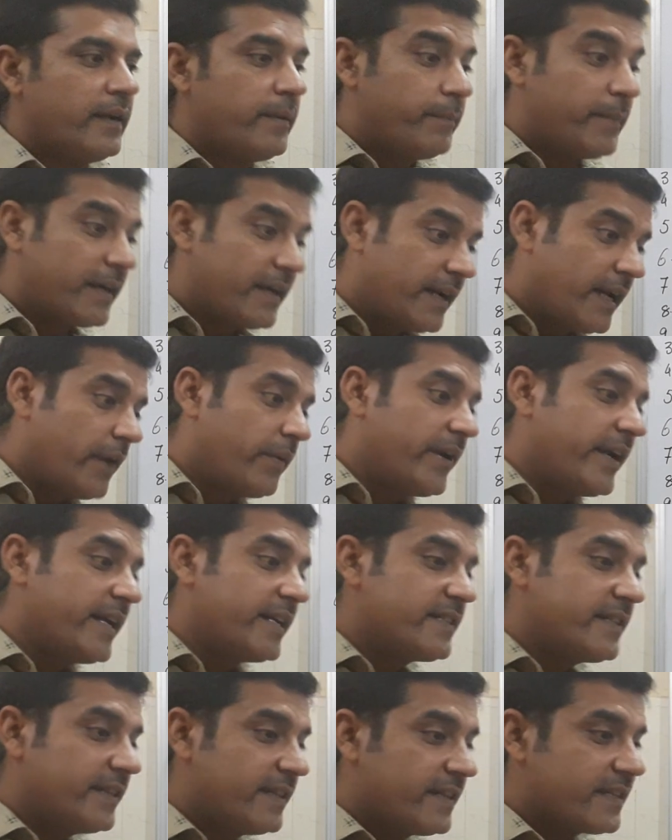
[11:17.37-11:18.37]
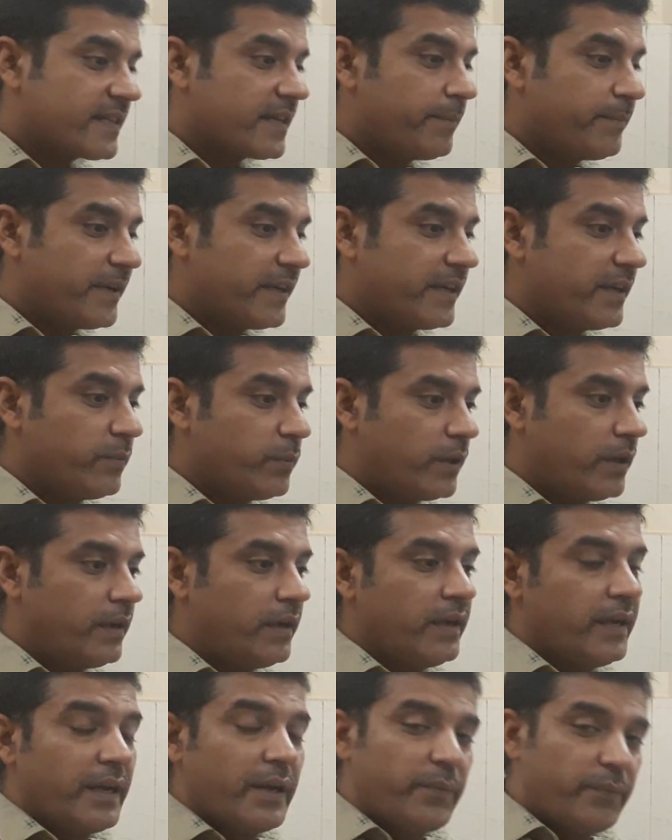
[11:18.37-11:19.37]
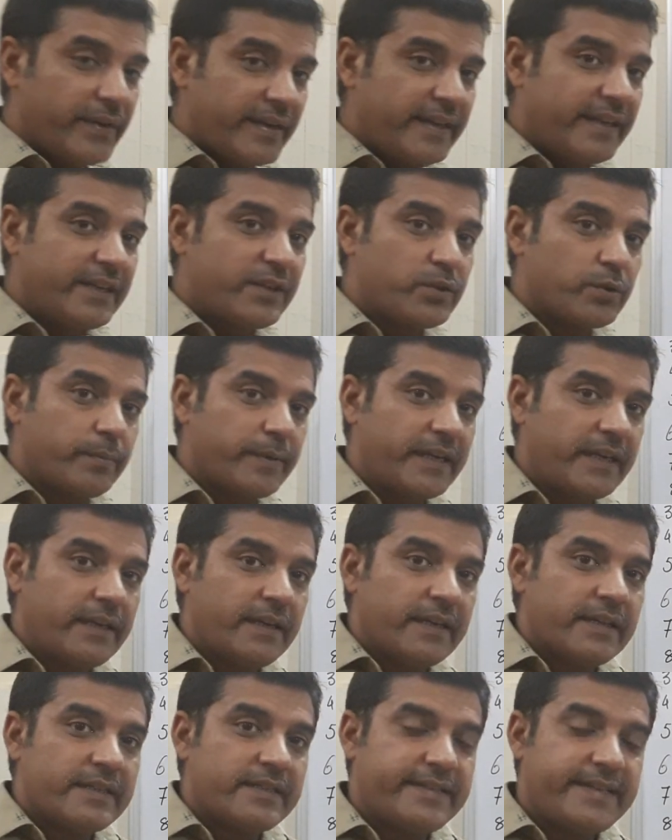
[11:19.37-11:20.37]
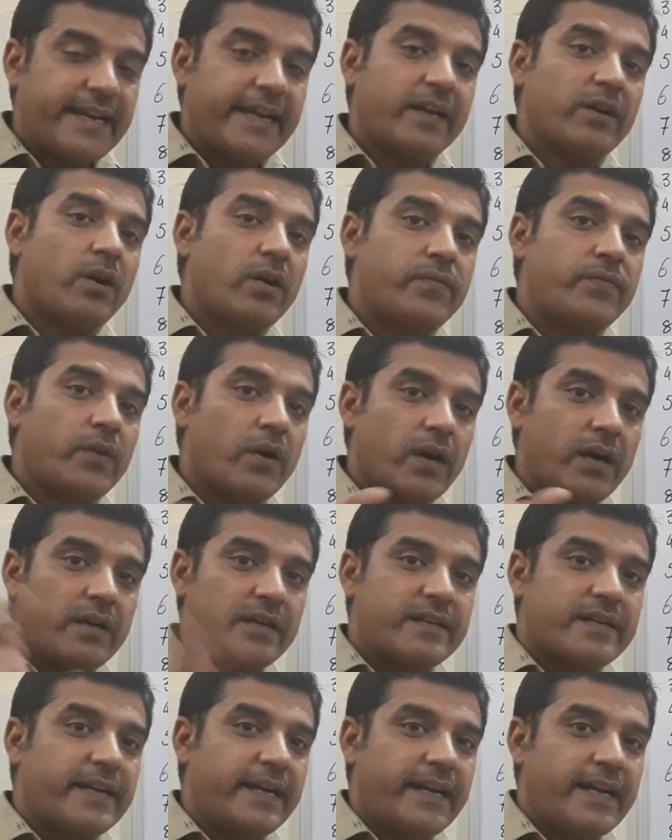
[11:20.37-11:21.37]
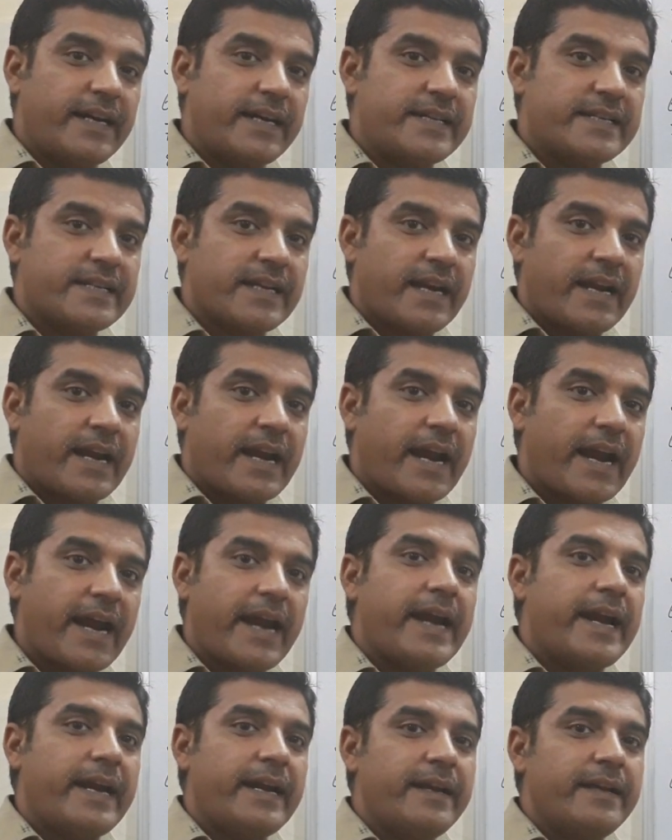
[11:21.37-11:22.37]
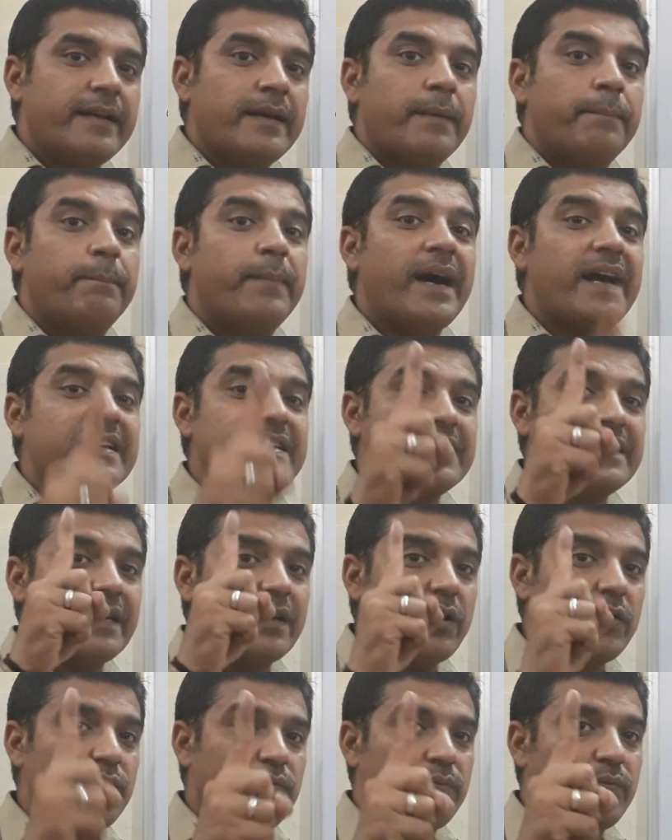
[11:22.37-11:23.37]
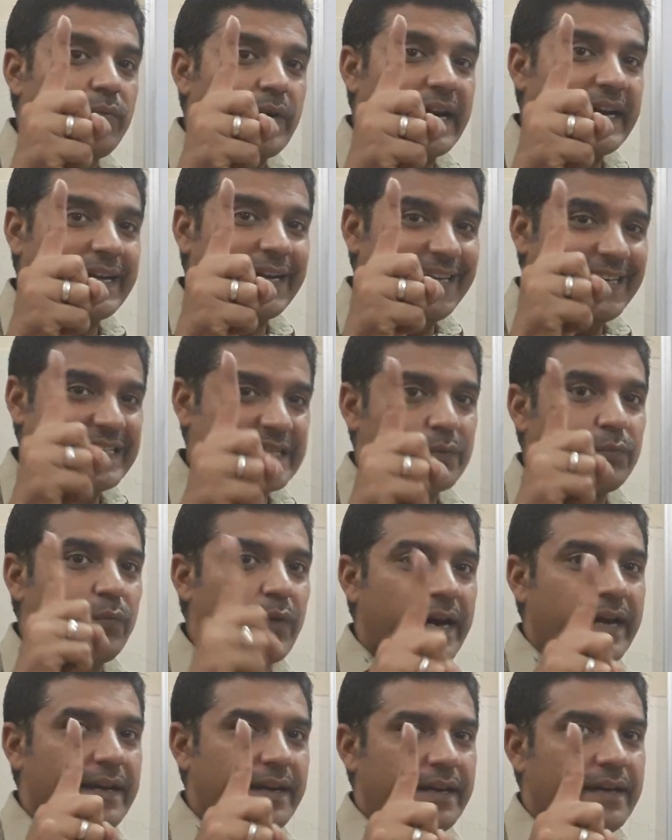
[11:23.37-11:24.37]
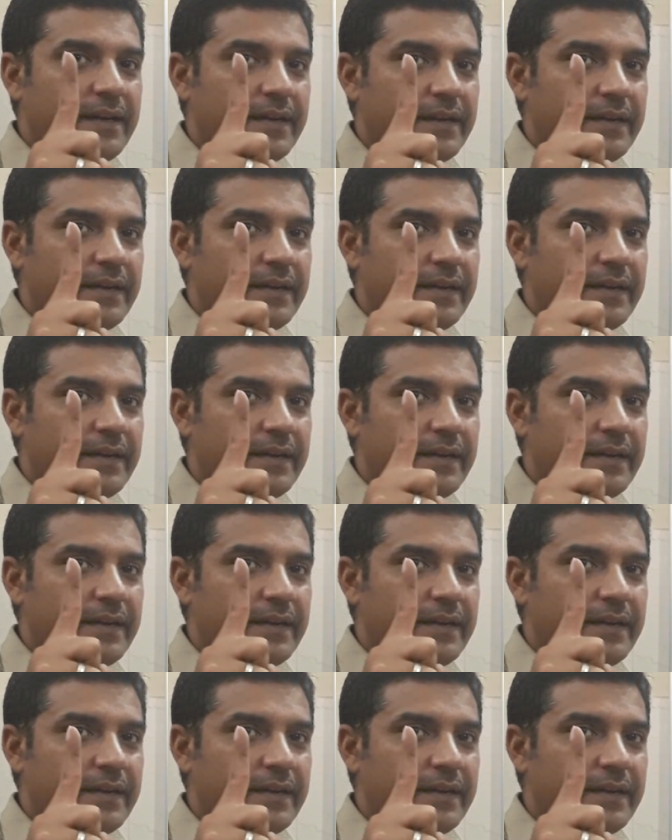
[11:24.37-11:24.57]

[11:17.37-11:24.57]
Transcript: But nowadays in this competitive world, we need to be jack of all trades and master of at least one.